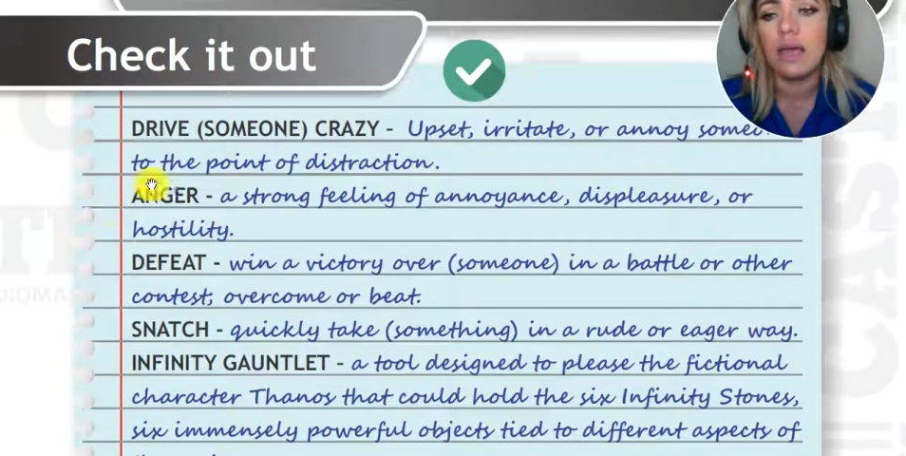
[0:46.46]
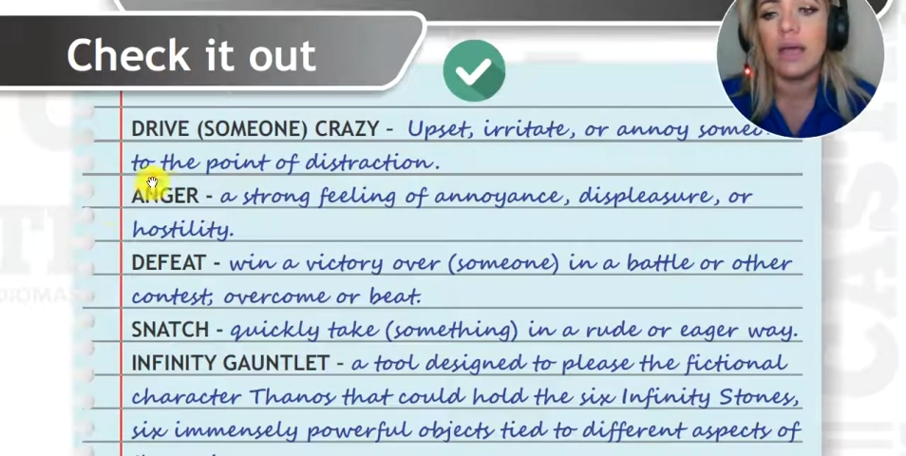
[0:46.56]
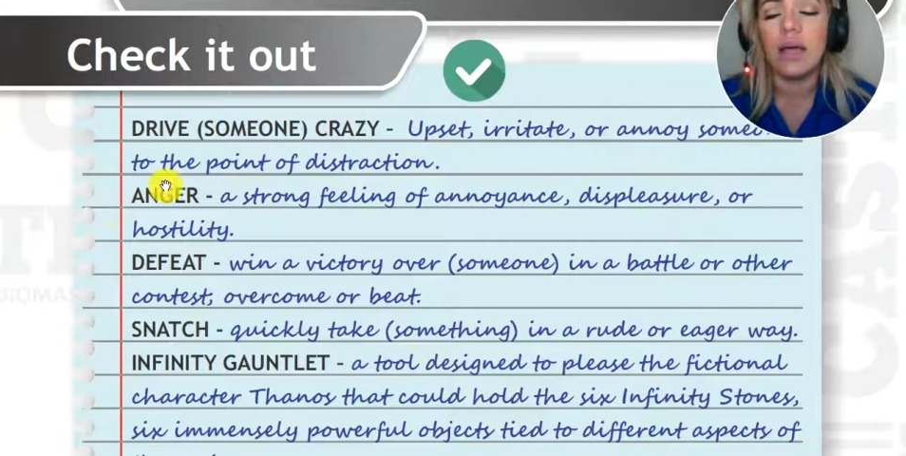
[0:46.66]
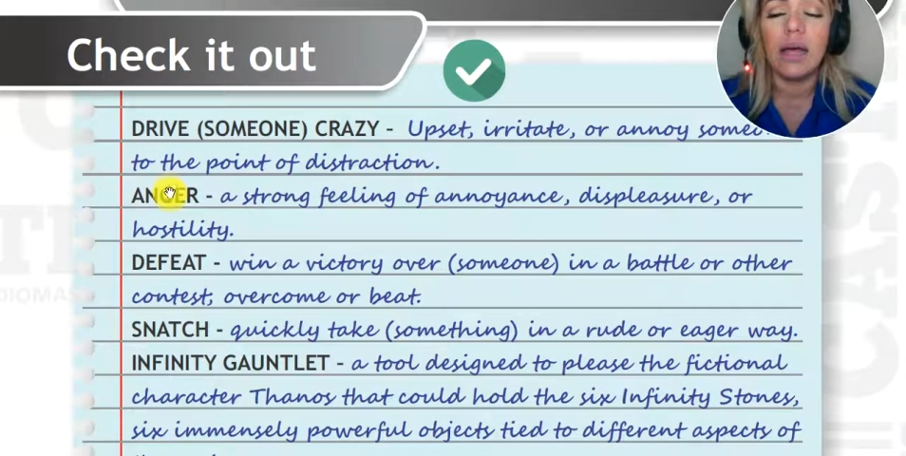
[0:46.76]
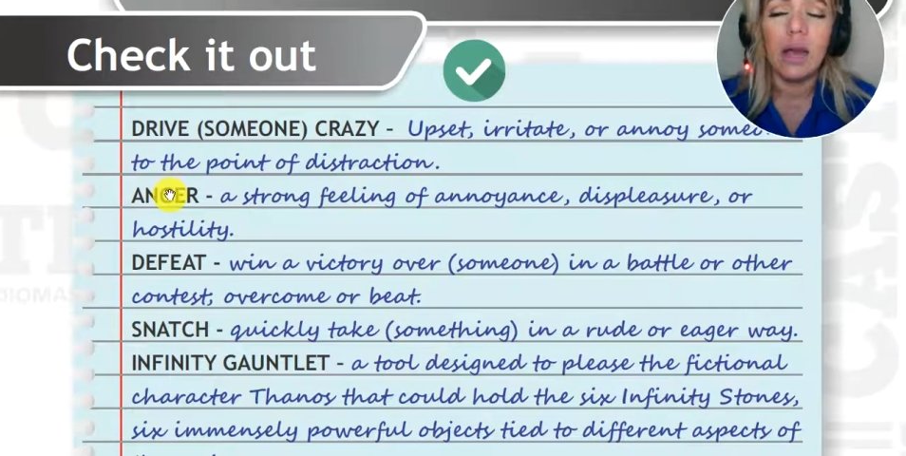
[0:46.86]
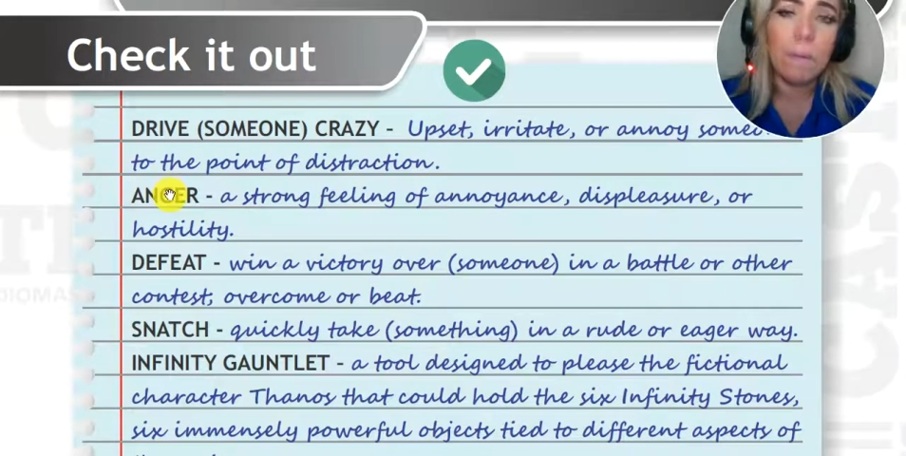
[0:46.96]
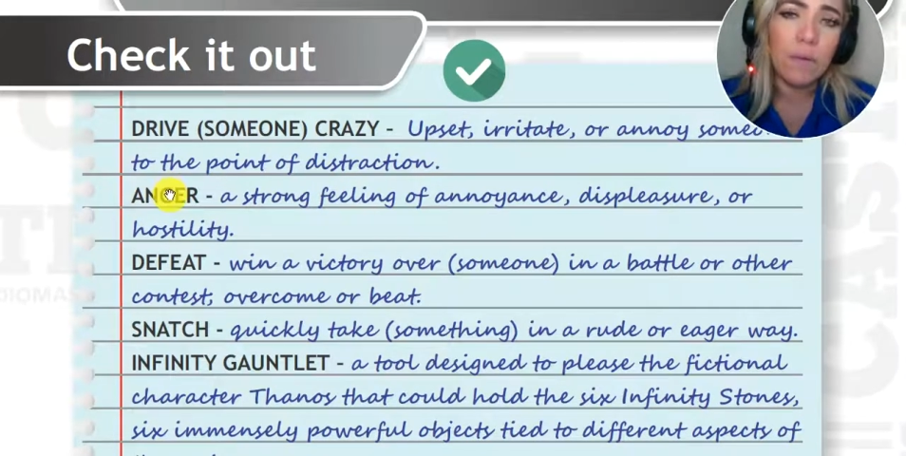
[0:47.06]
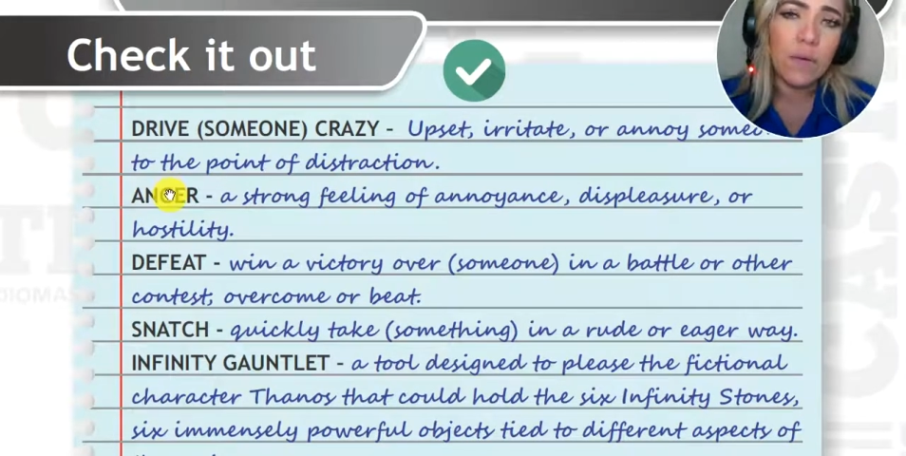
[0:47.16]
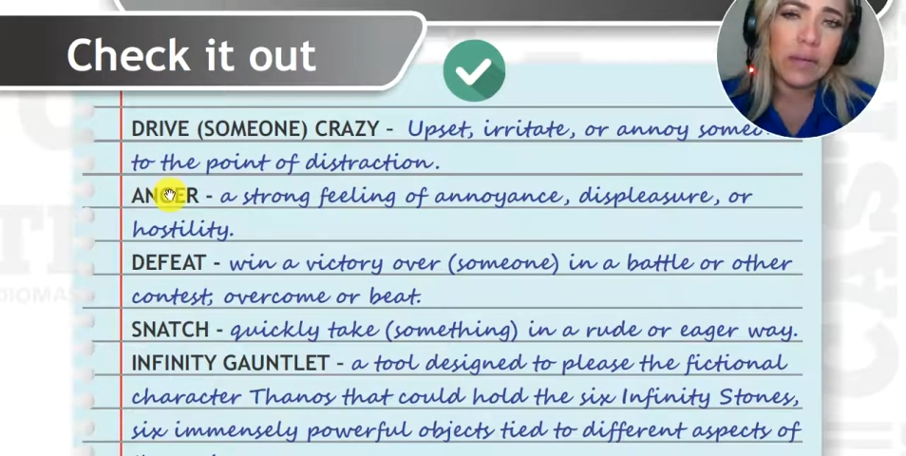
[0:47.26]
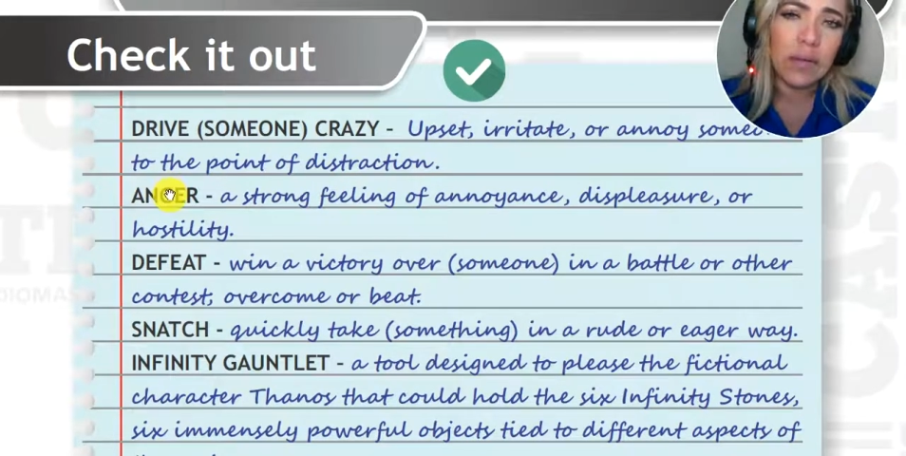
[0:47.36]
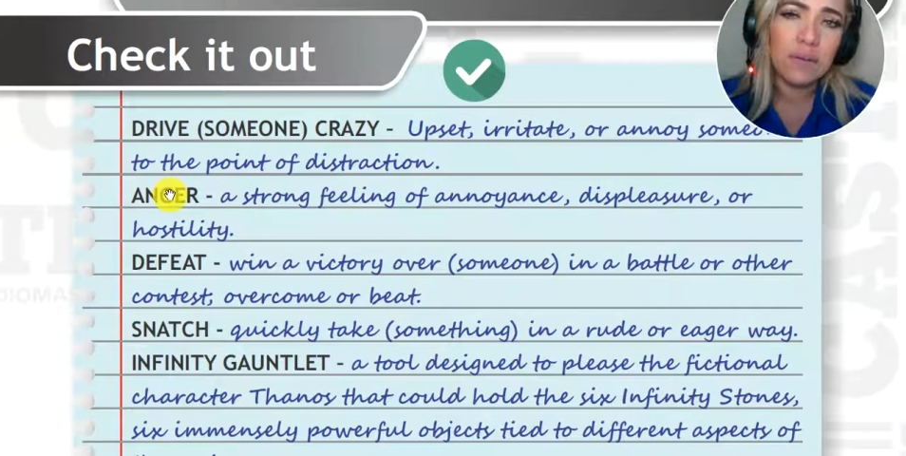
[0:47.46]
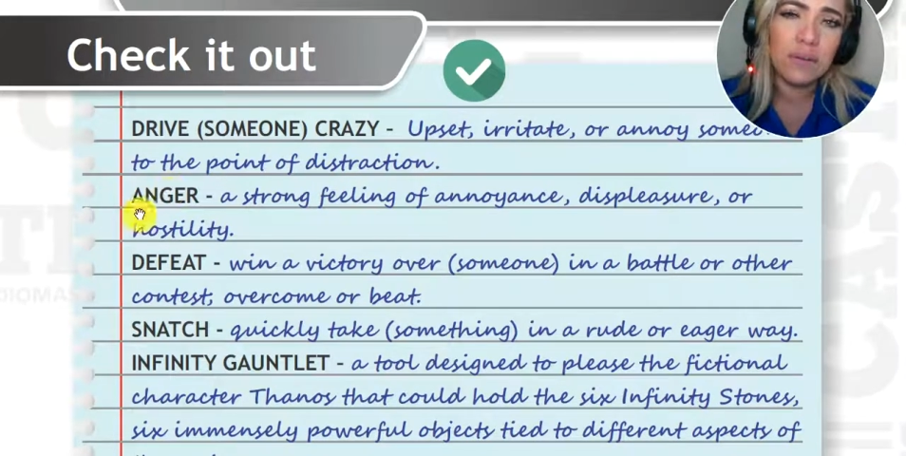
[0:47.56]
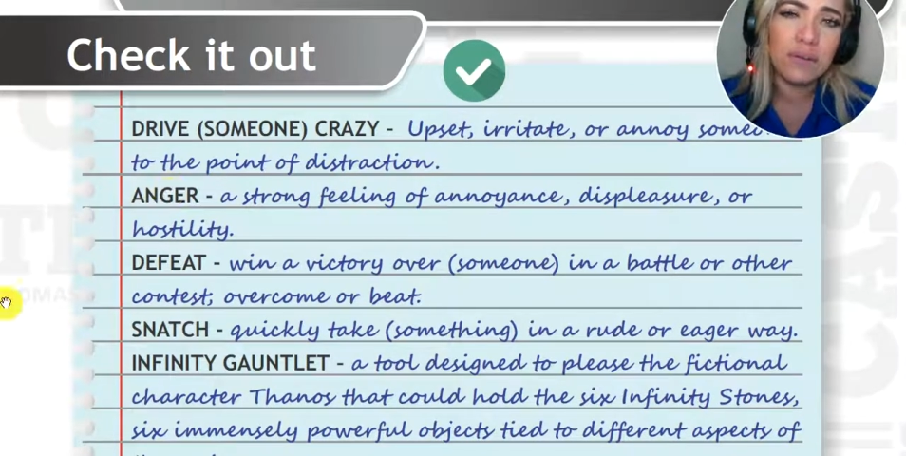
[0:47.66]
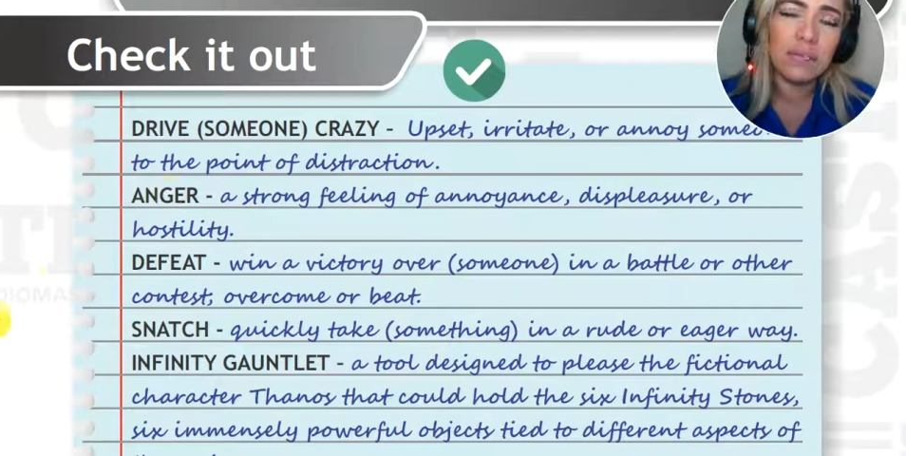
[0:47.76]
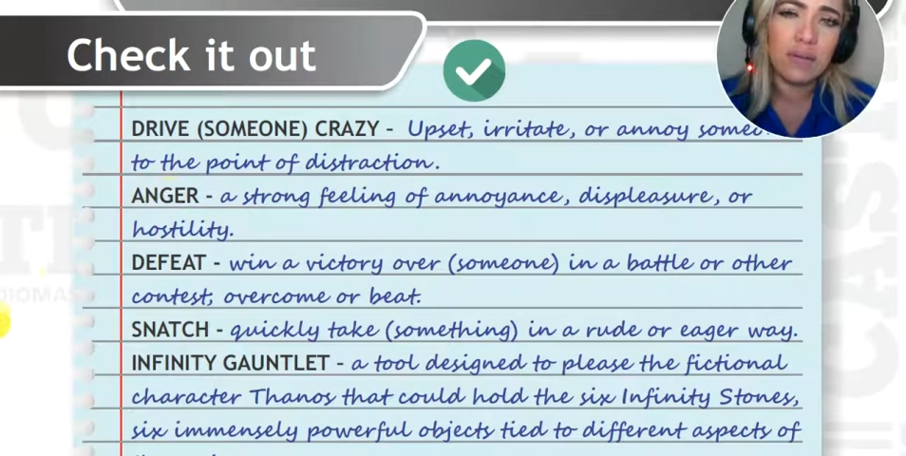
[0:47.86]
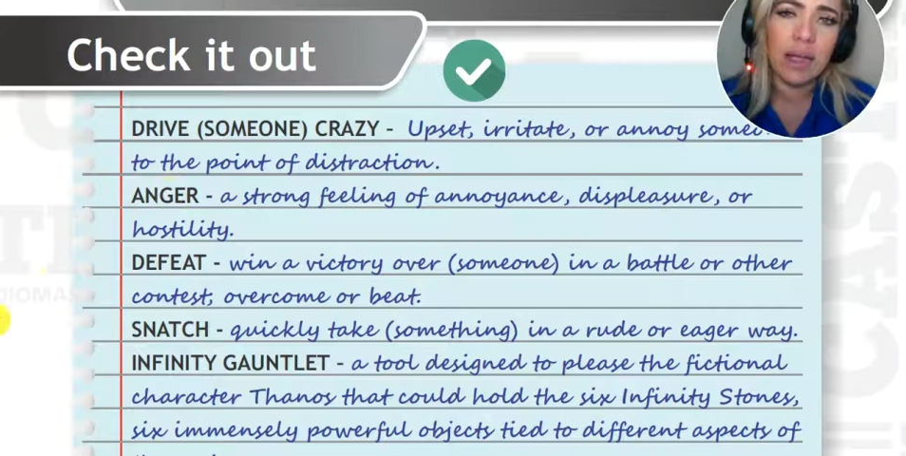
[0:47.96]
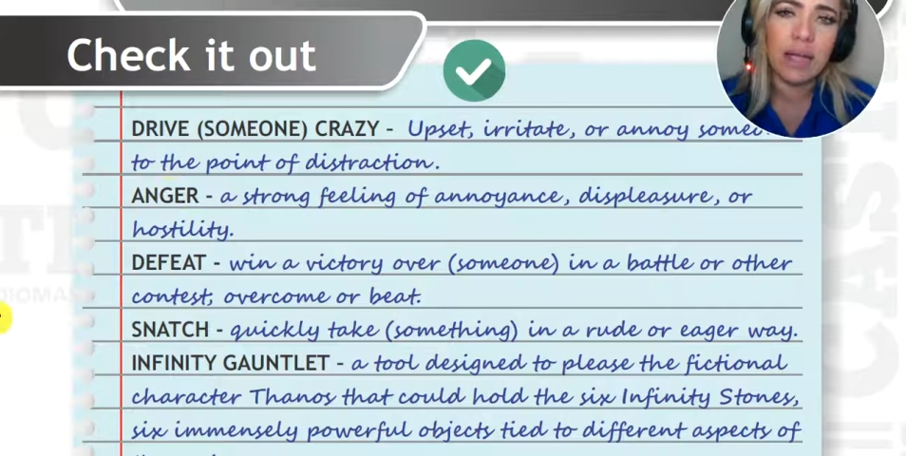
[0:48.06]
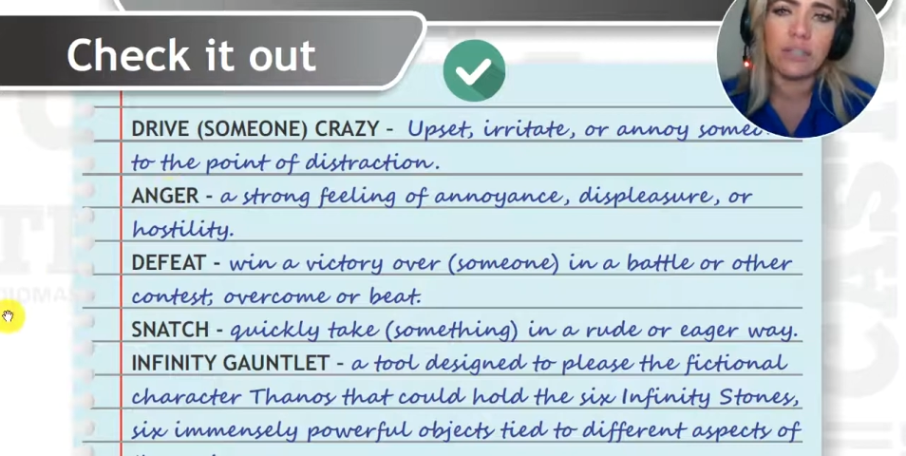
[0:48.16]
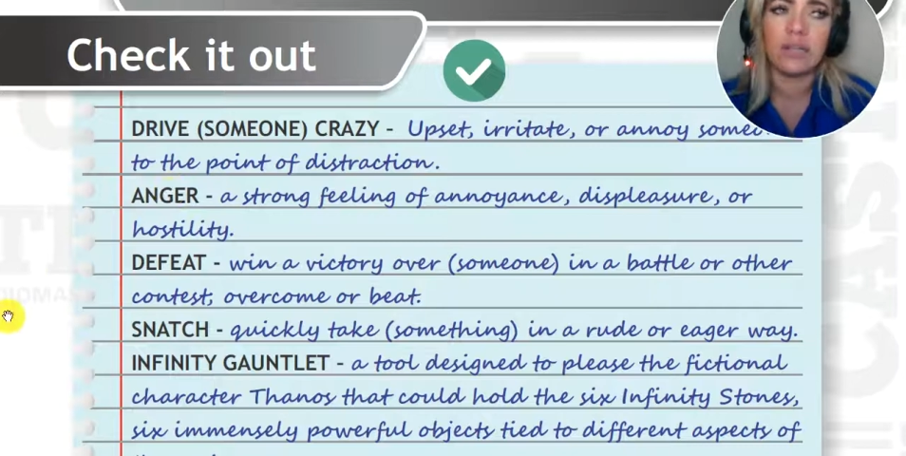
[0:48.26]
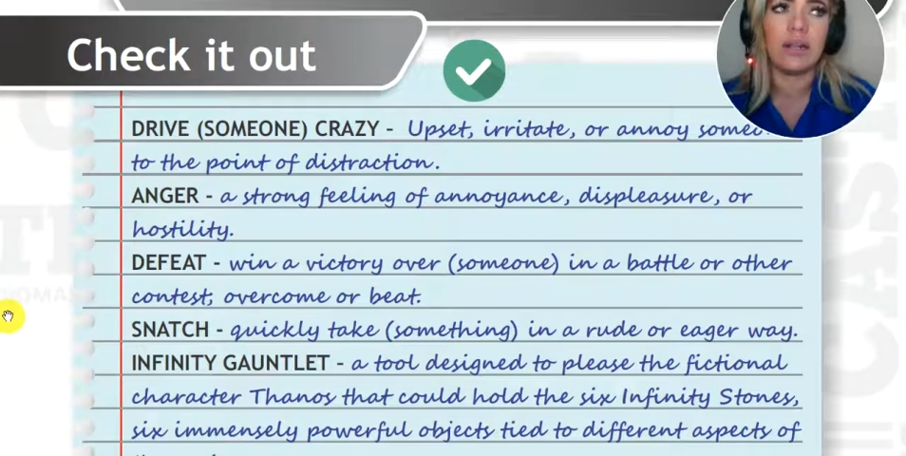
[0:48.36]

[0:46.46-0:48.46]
And a point of distraction,